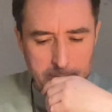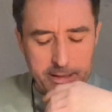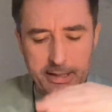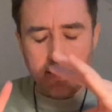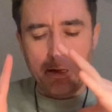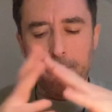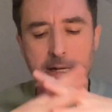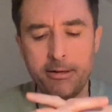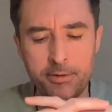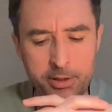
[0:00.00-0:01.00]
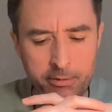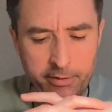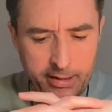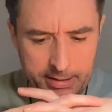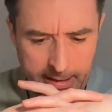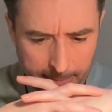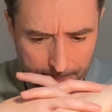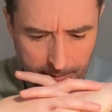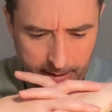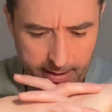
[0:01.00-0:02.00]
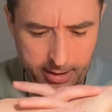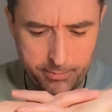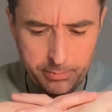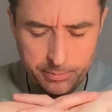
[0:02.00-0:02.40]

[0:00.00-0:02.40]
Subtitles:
So I'm getting two things here. If